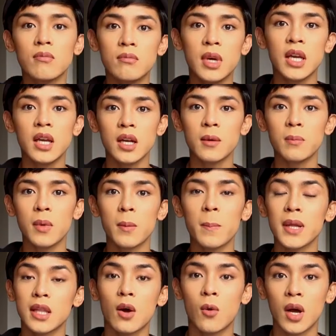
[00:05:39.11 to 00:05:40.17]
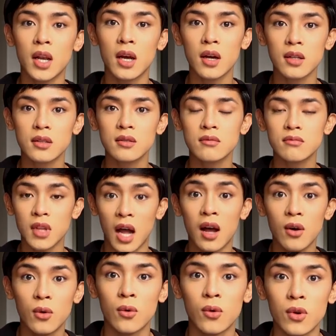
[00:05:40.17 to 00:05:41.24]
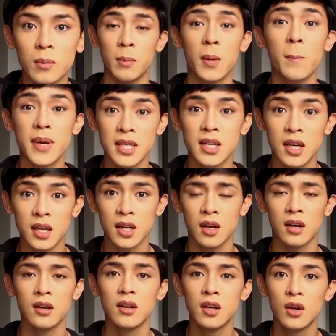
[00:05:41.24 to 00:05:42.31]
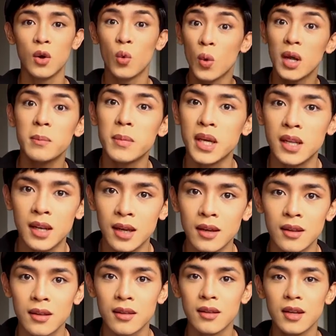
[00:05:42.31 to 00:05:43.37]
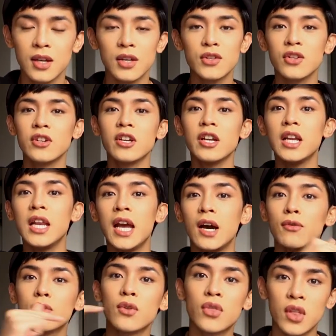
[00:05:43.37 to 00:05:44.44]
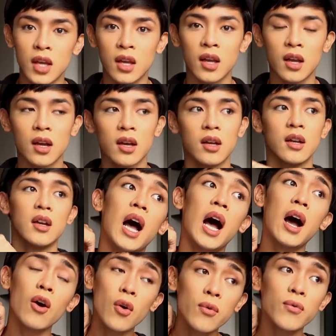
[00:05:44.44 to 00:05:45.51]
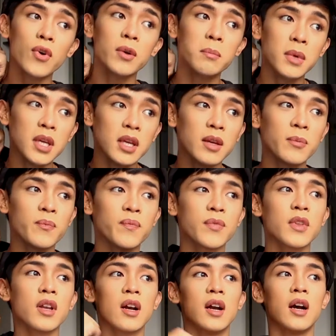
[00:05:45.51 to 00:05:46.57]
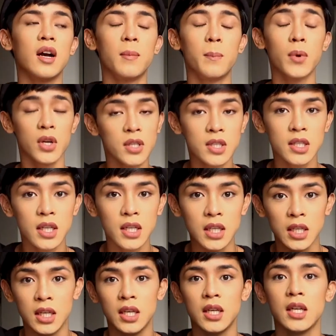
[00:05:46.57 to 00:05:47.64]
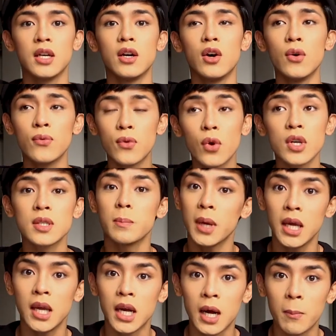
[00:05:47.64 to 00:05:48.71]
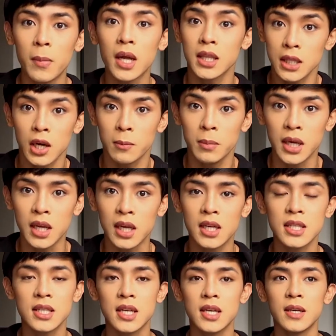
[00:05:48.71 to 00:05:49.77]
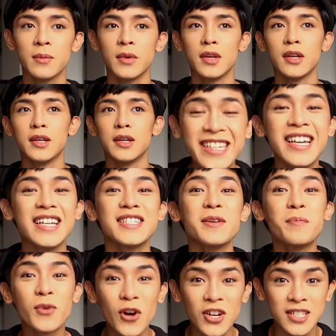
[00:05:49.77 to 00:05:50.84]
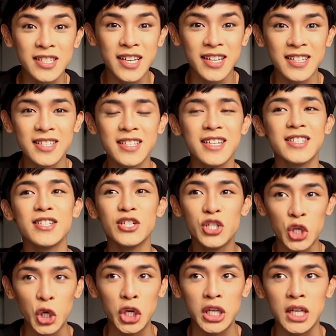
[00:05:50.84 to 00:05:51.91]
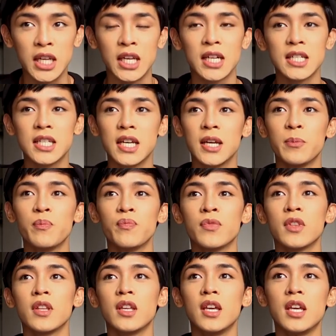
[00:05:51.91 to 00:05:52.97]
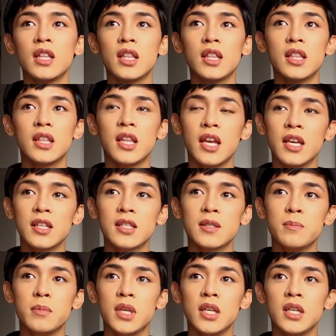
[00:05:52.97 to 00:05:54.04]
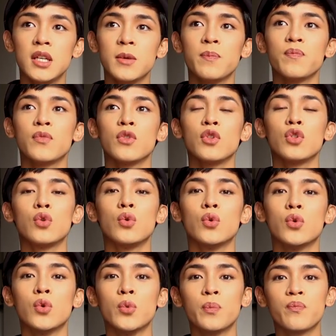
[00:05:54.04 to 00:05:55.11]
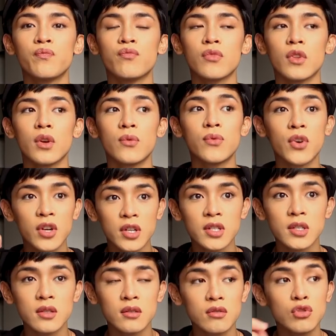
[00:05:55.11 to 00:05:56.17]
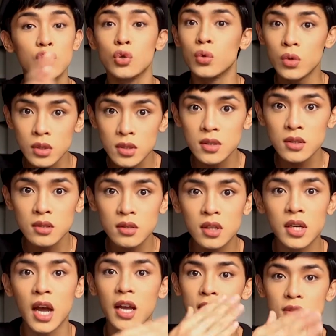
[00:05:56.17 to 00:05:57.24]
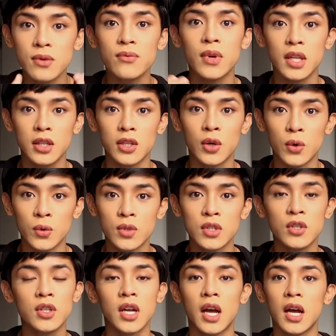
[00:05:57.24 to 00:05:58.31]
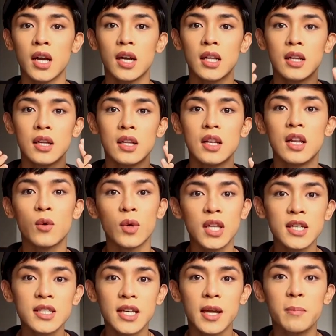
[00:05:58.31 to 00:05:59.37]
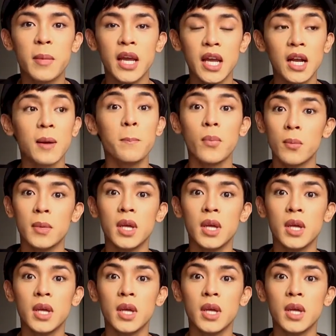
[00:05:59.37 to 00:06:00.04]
mahirap magpatawa ng tao or magpasaya ng 1 minute. So, you really have to think. Ako, for me, personally, of course, mahirap ang dubbing kasi it's a process, it's a journey kasi it takes me to first choose the kinds of videos. Yun nga, what I said, mahirap